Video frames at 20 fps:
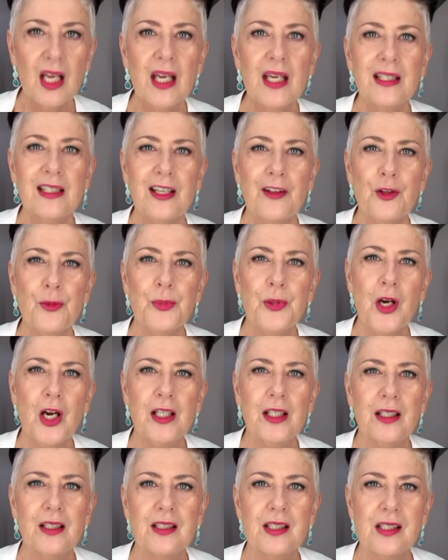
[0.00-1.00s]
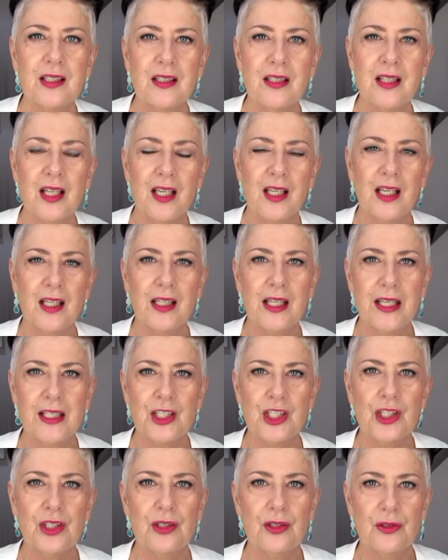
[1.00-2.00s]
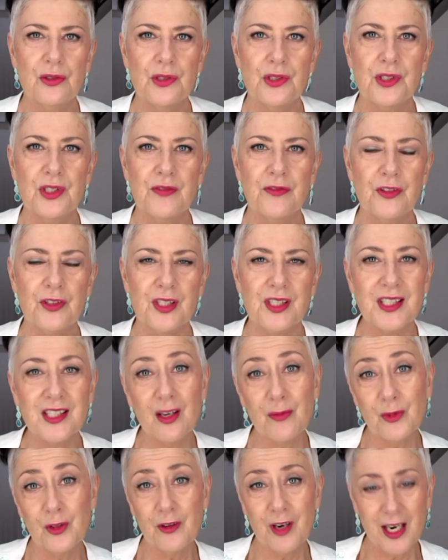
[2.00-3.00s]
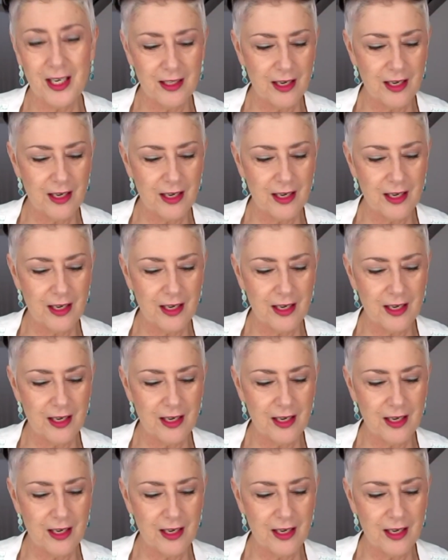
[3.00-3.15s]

Another product that I like to use for the summer right